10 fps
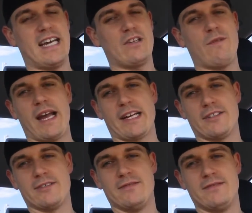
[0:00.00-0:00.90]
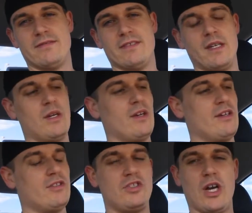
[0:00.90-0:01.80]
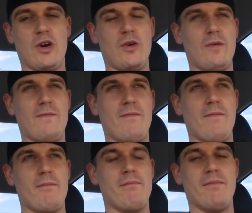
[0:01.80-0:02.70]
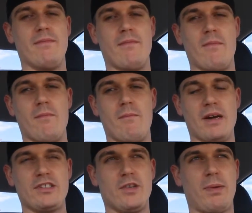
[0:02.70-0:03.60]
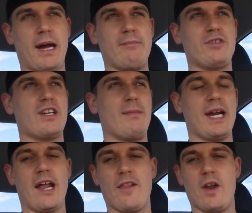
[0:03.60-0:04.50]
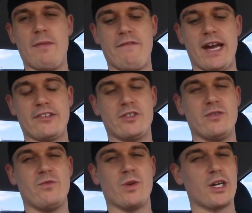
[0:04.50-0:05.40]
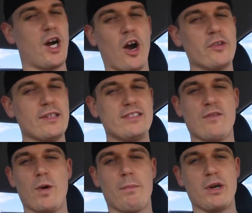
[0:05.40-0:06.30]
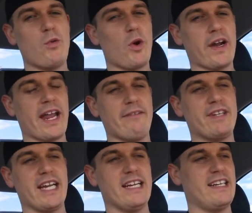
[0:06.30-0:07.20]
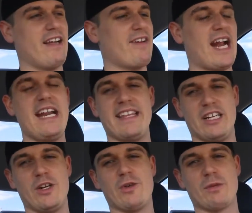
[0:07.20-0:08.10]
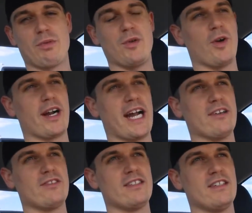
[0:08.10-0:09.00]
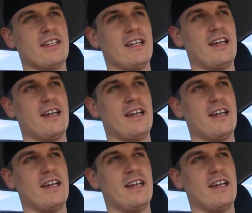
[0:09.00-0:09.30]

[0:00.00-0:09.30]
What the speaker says: Test Factor. So muscle pumps coming on a little bit faster, regardless of what pre-workout I've taken. It didn't have anything to do with the pre-workouts.